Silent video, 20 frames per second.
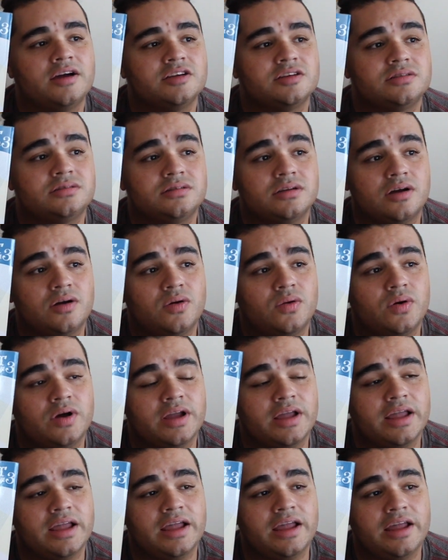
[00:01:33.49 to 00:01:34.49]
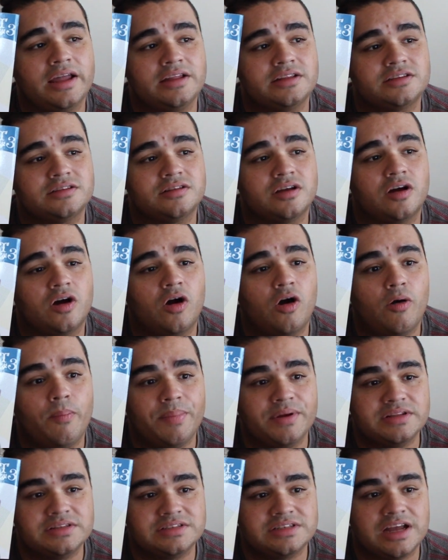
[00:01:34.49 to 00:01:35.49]
So it
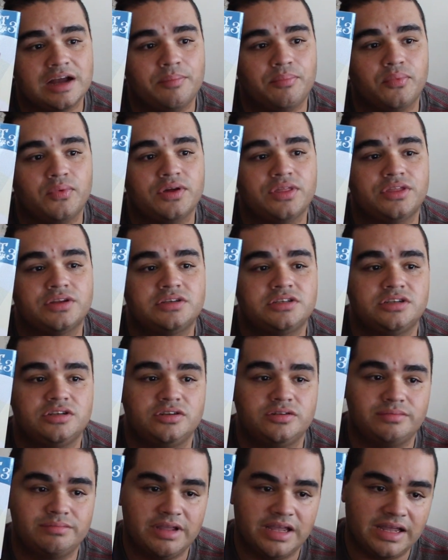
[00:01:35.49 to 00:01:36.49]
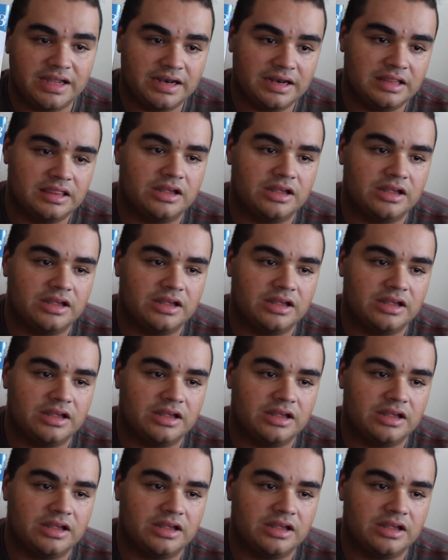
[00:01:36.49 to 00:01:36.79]
opens up with the two men.